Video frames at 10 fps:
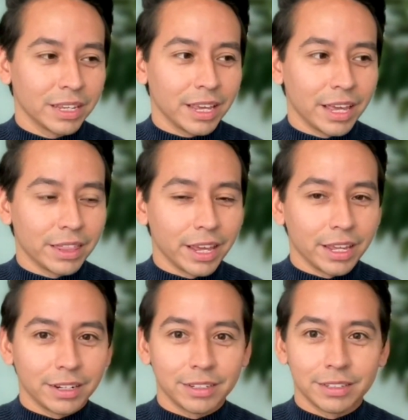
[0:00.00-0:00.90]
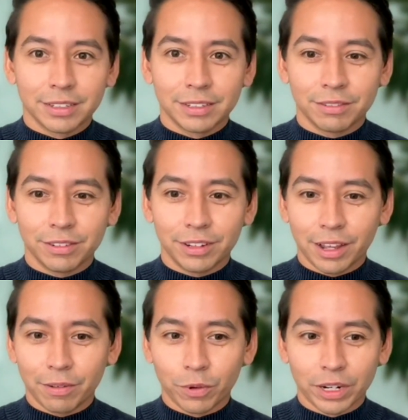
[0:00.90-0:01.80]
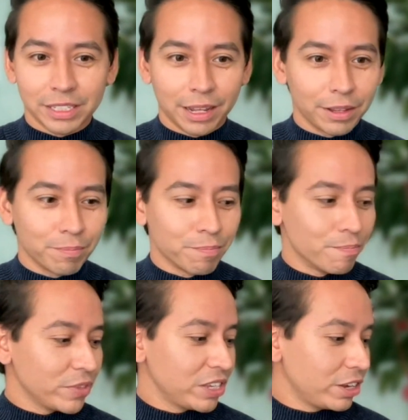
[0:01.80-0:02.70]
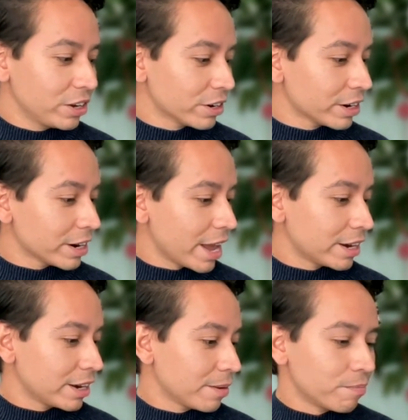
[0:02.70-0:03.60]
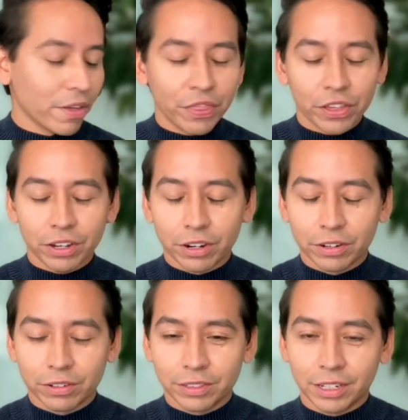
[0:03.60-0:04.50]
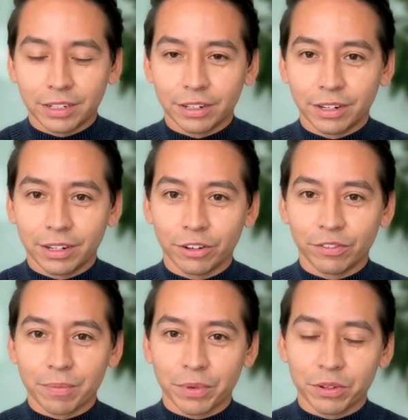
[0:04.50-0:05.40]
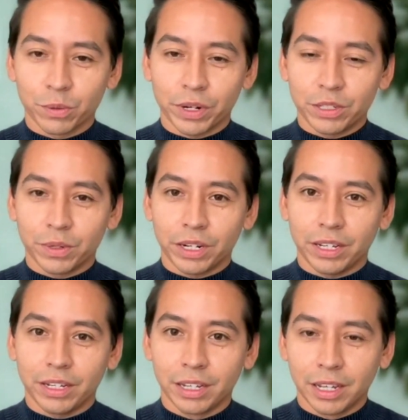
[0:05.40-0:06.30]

then it was a year and a month ago, in November 2022